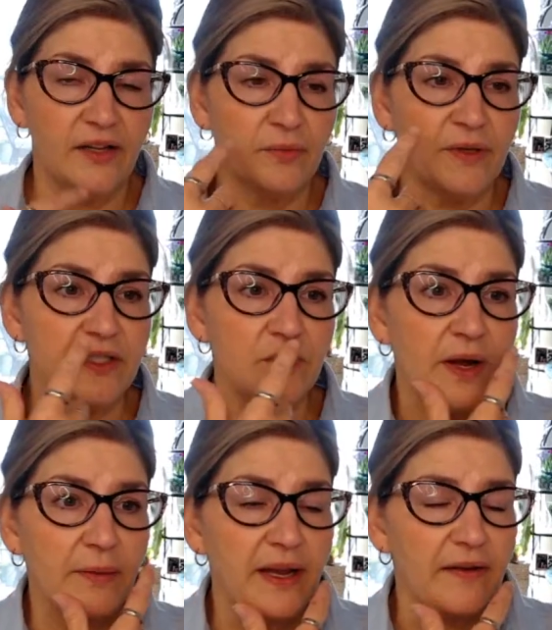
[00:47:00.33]
the reason why
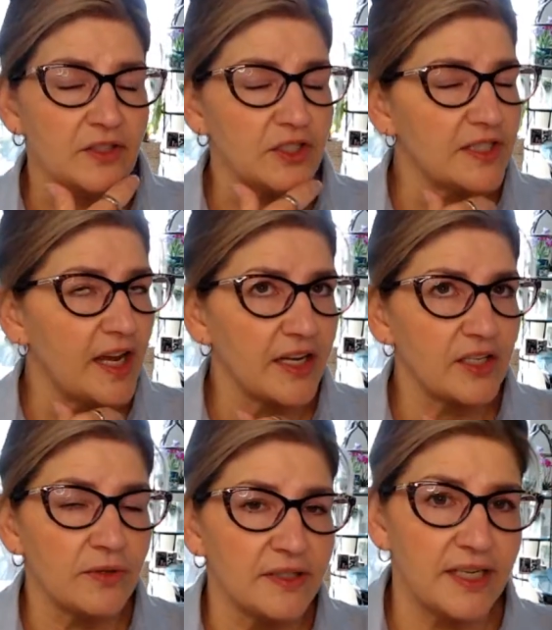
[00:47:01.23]
I was just talking
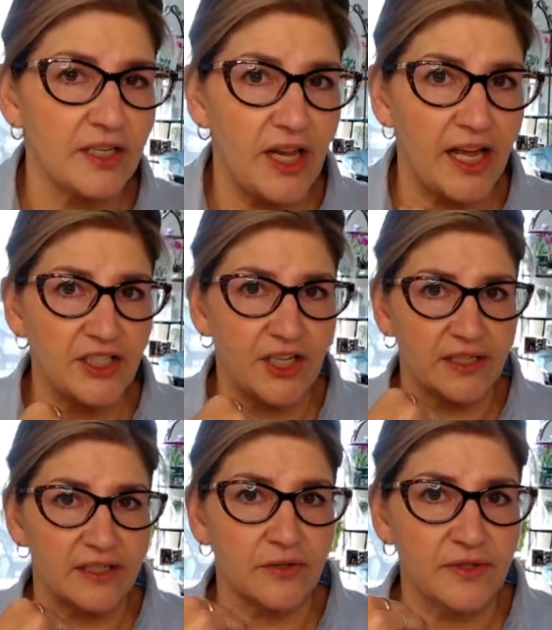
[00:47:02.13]
to a dental
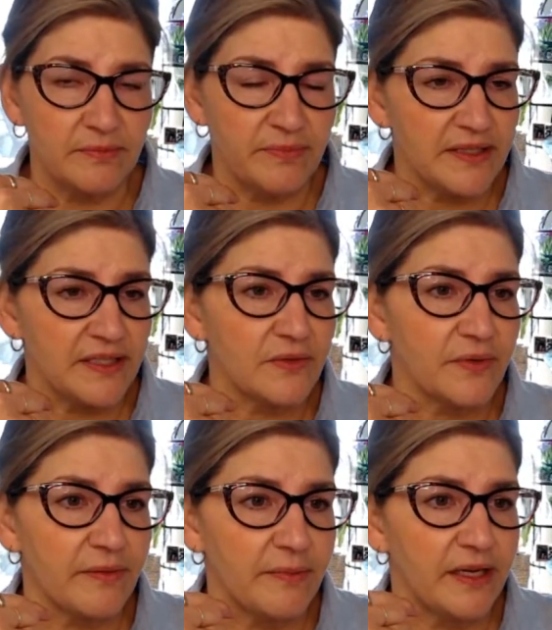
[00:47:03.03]
hygienist who's in business
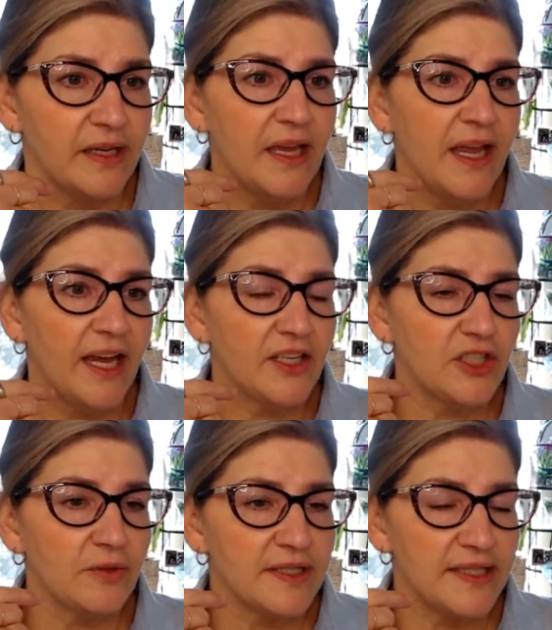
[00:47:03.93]
with me. And
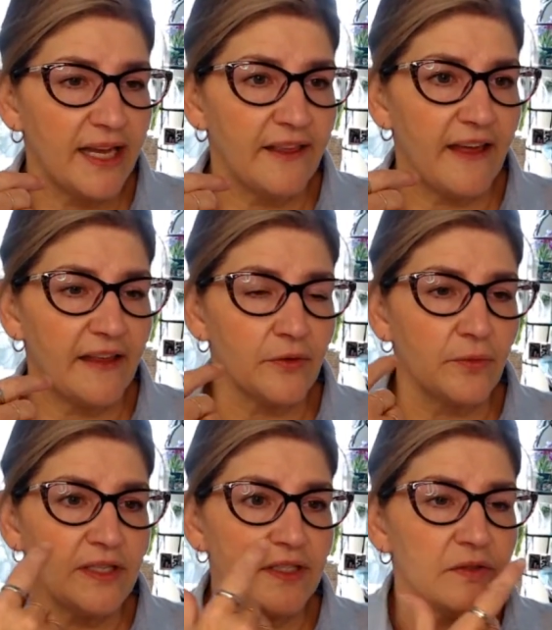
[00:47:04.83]
she was saying that the
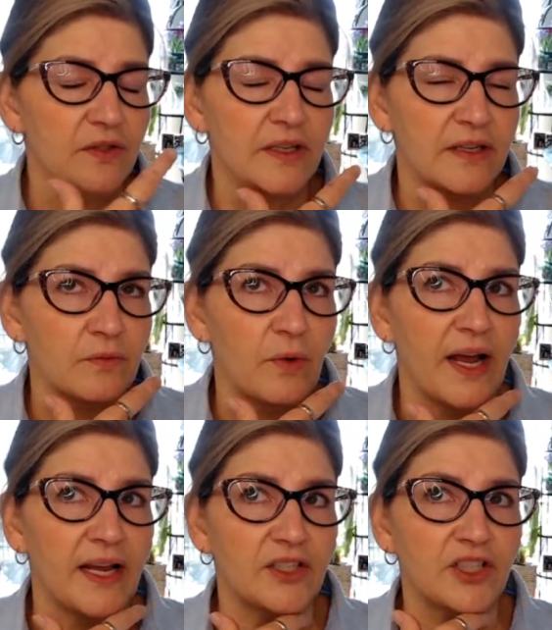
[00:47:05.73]
reason
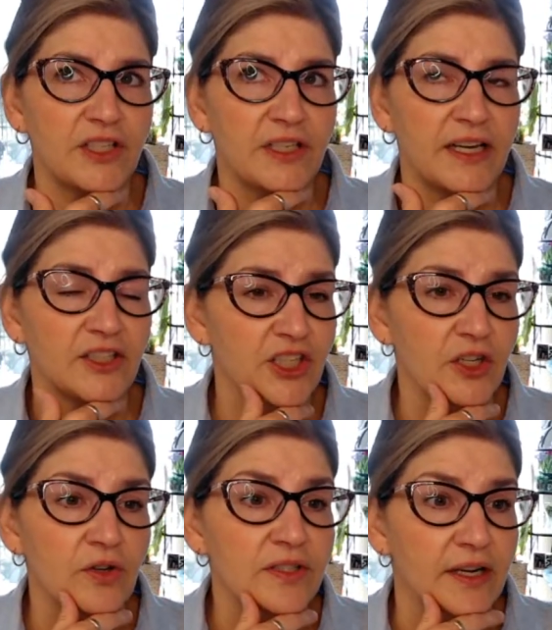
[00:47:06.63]
why she
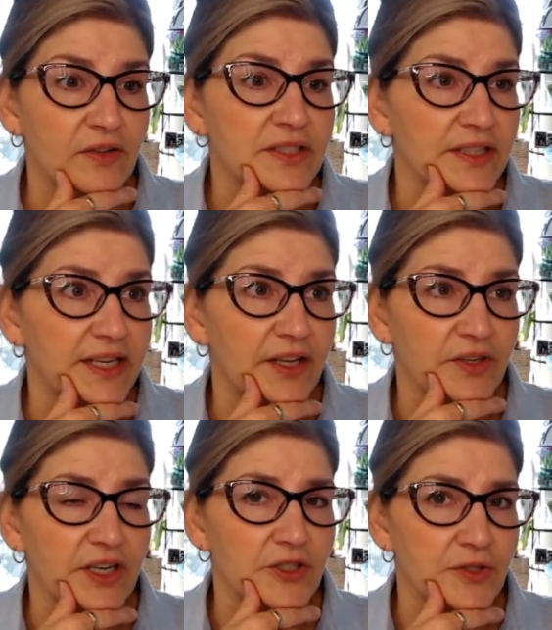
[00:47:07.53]
goes down to like other
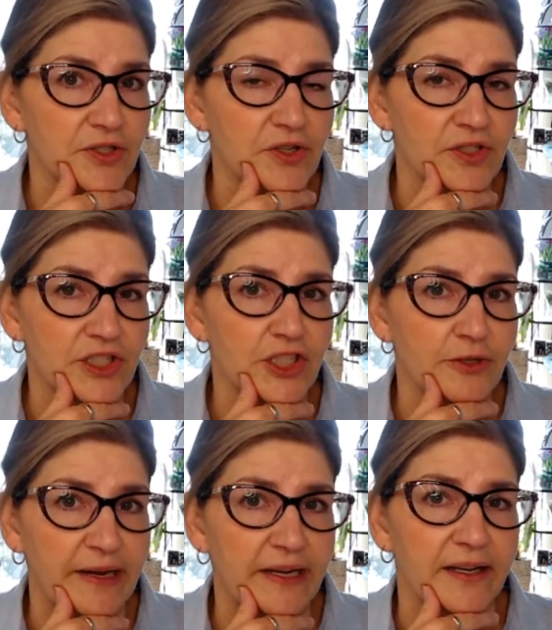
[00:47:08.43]
countries, she goes to
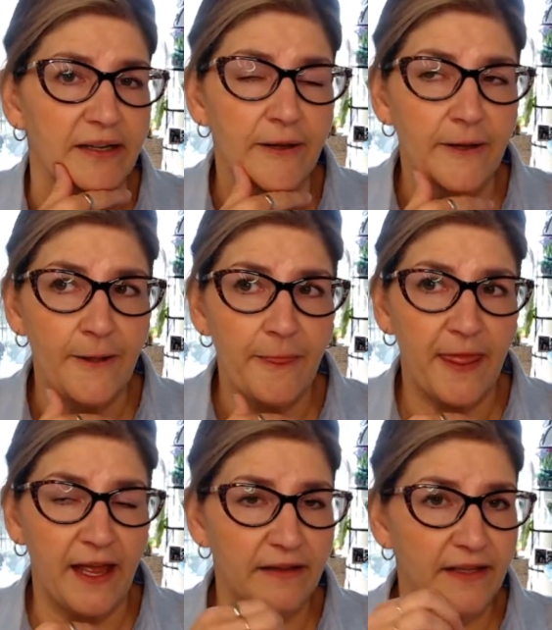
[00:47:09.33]
Jamaica,
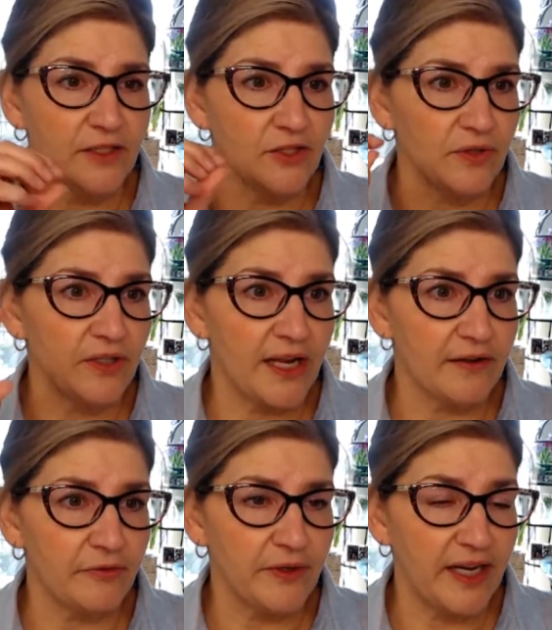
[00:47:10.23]
and they do a lot of
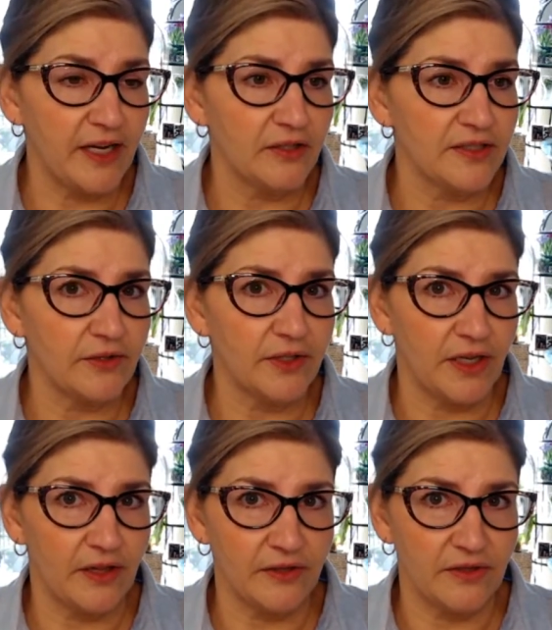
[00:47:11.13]
free care down in
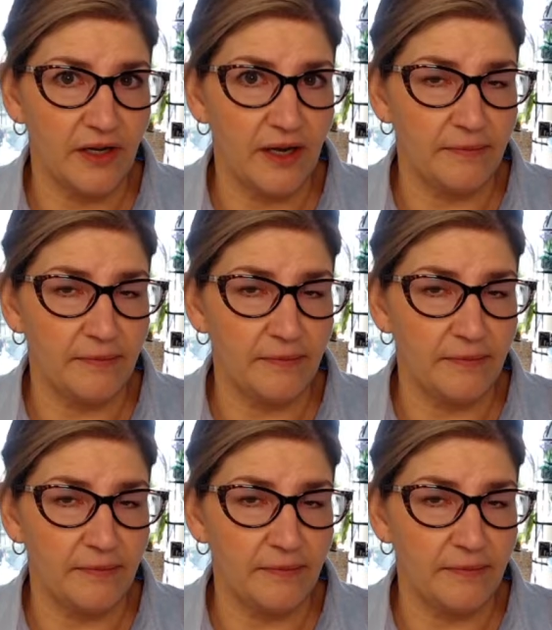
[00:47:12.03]
other